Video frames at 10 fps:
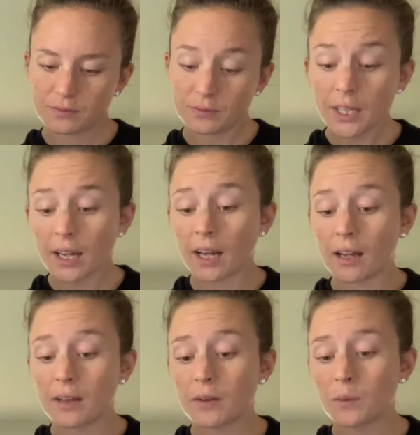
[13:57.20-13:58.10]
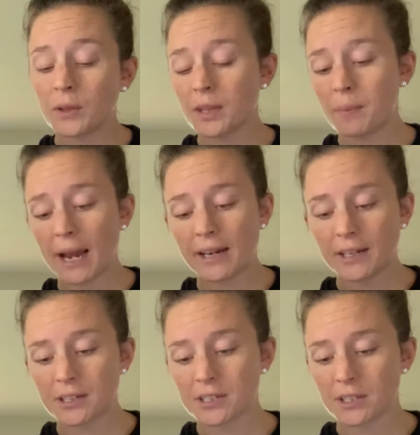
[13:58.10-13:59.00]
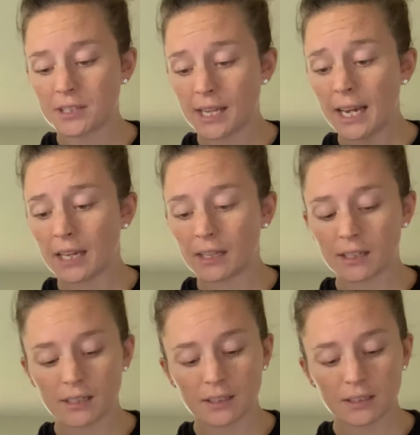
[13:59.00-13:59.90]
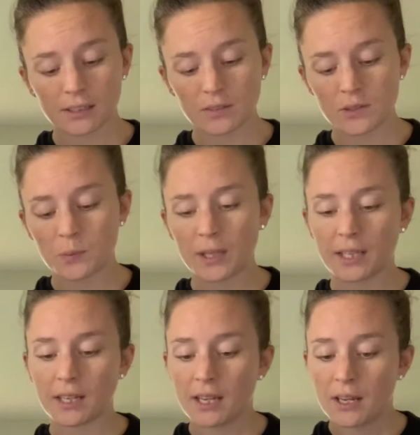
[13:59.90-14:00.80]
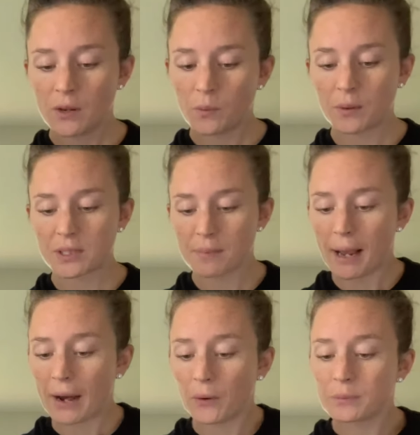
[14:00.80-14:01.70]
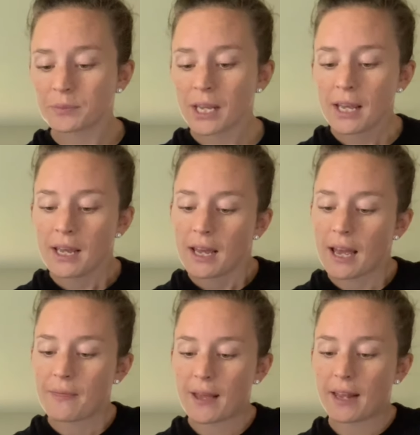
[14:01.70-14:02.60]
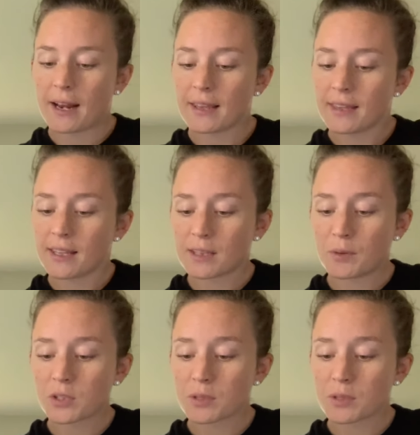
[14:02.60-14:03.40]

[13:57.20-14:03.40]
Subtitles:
Yeah, what the pioneers could take was what it was about. And then I think the most